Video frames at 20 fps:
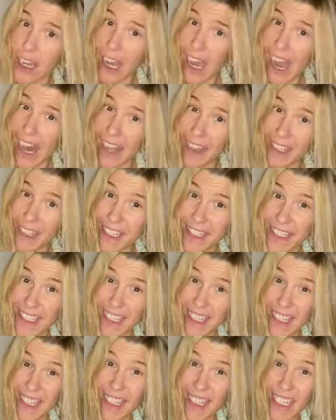and this is
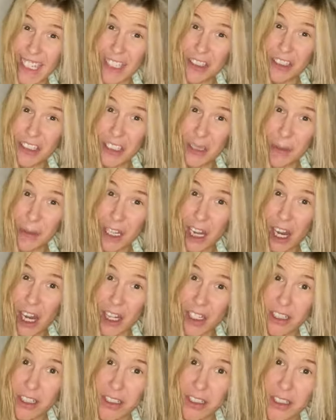literally
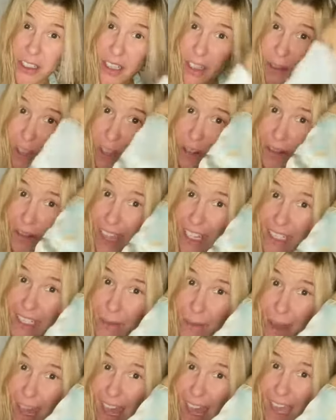because the rest of
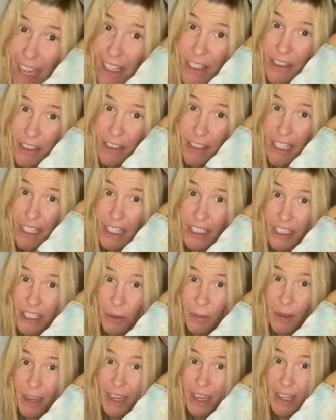my hair doesn't need
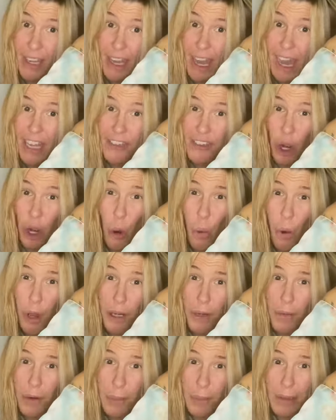doing. I don't want
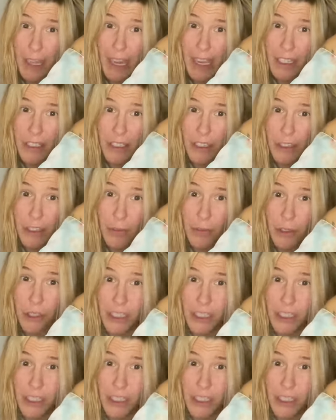to apply too much